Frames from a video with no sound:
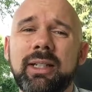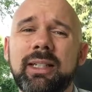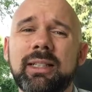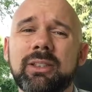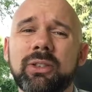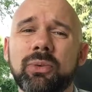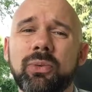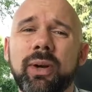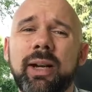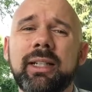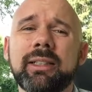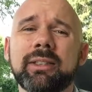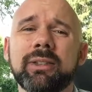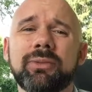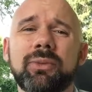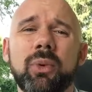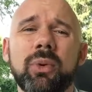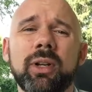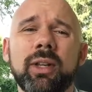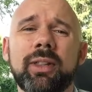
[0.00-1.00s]
need to raise the
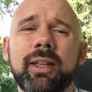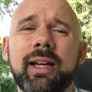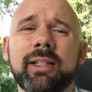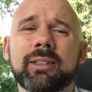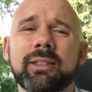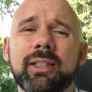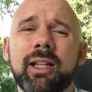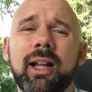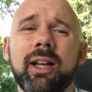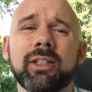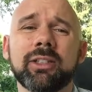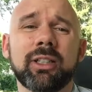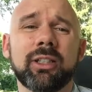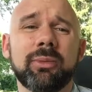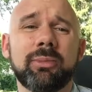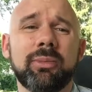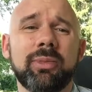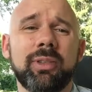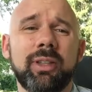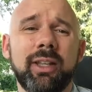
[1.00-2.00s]
$40,000
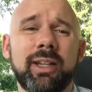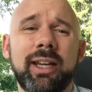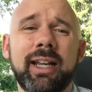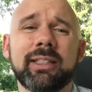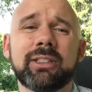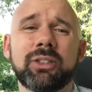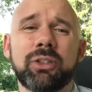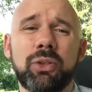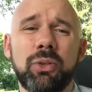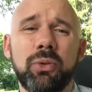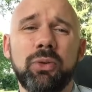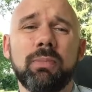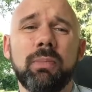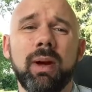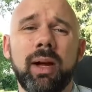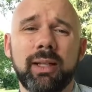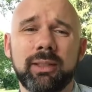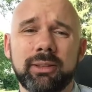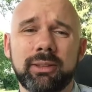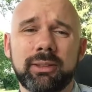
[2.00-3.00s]
in the next 2
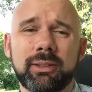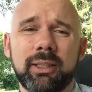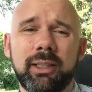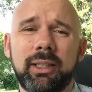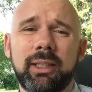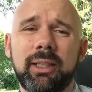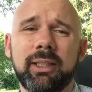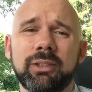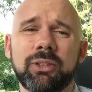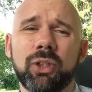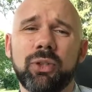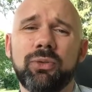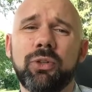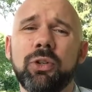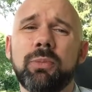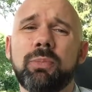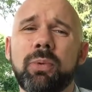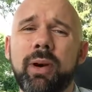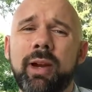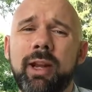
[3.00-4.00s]
months. So if
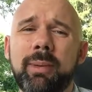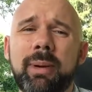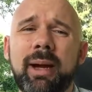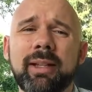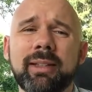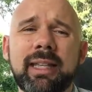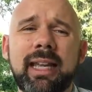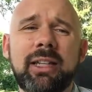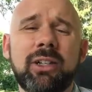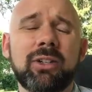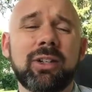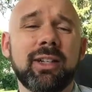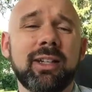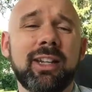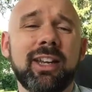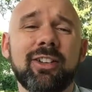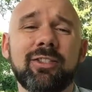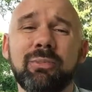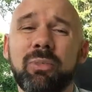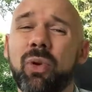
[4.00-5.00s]
you'd pray about that, you
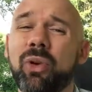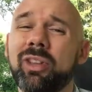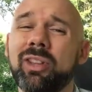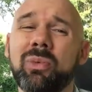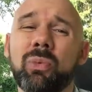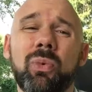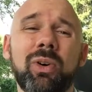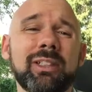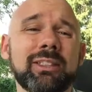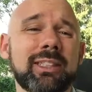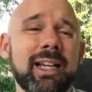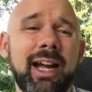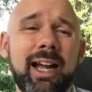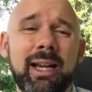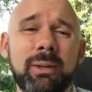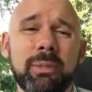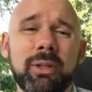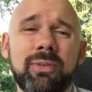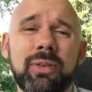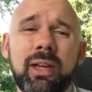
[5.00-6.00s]
can give more than one
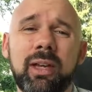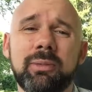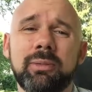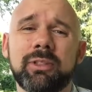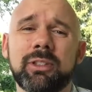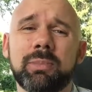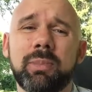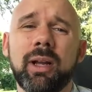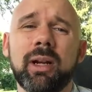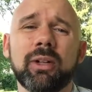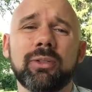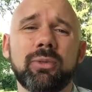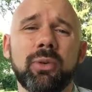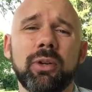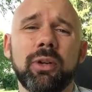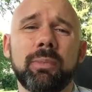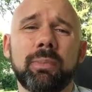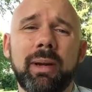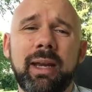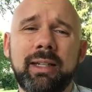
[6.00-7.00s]
time if that's better
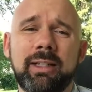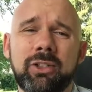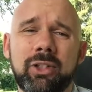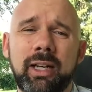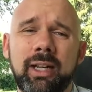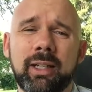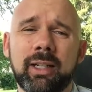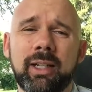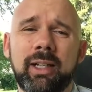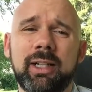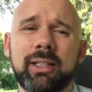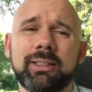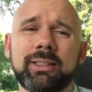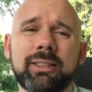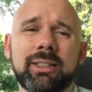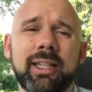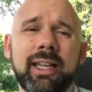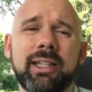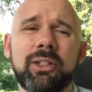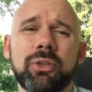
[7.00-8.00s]
for your paycheck
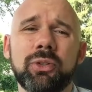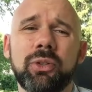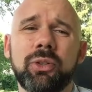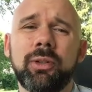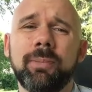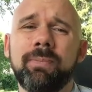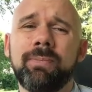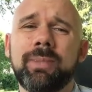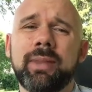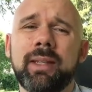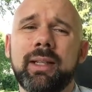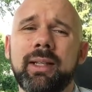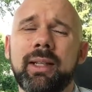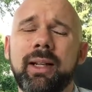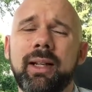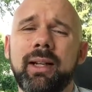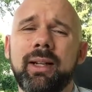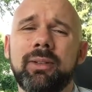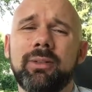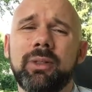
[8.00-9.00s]
schedule.
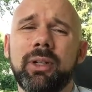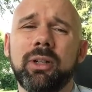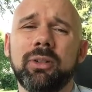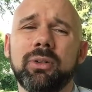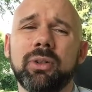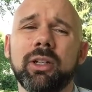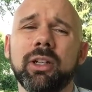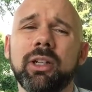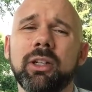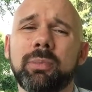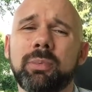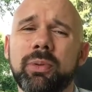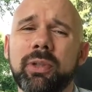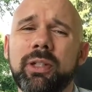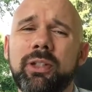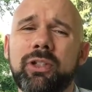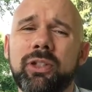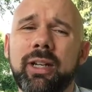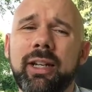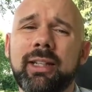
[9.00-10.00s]
We would really
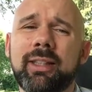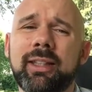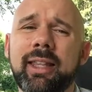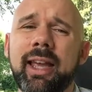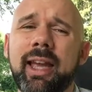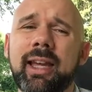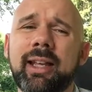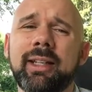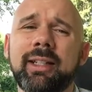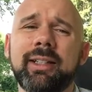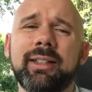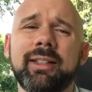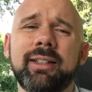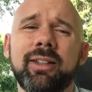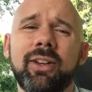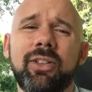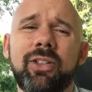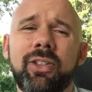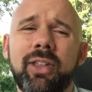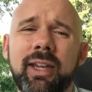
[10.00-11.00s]
appreciate that,
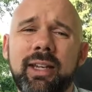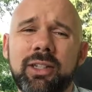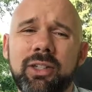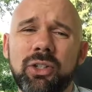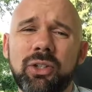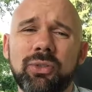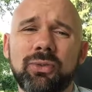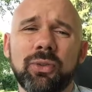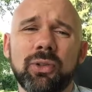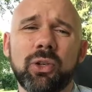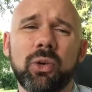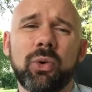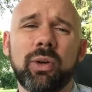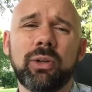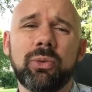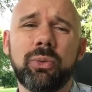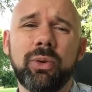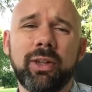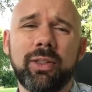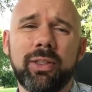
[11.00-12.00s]
and thank you for
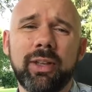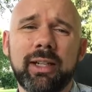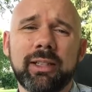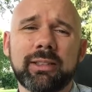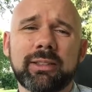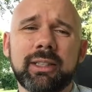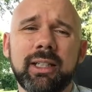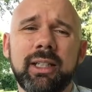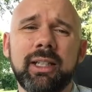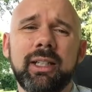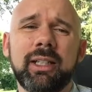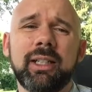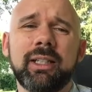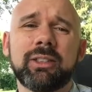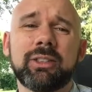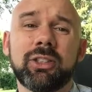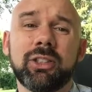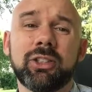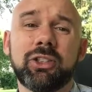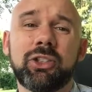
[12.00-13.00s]
going with us
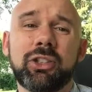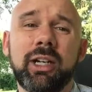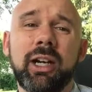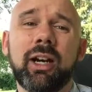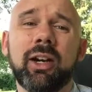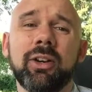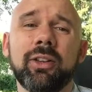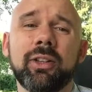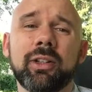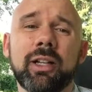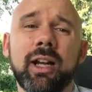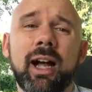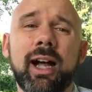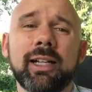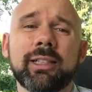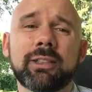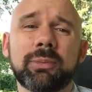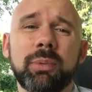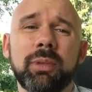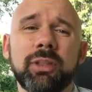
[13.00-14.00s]
to share the
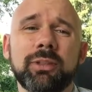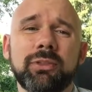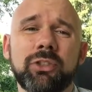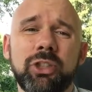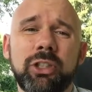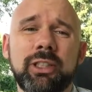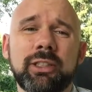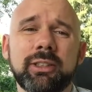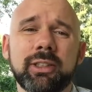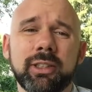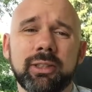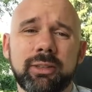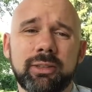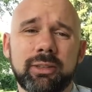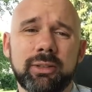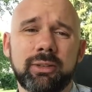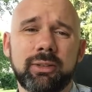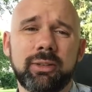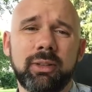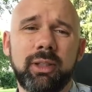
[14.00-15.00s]
gospel of
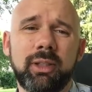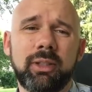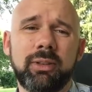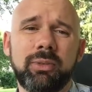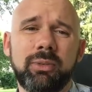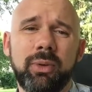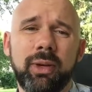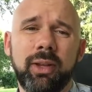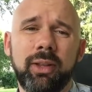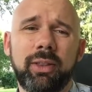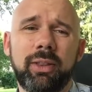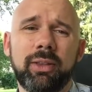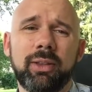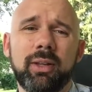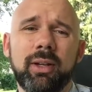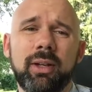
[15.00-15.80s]
Jesus with